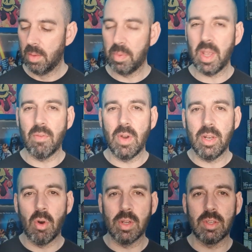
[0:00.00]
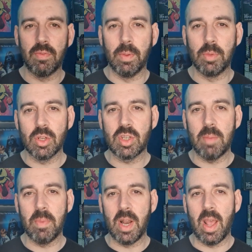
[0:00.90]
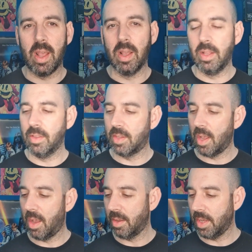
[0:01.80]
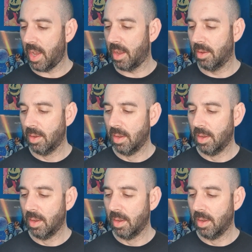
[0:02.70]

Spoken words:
But yeah, really nice of him, just sent me that. And yeah,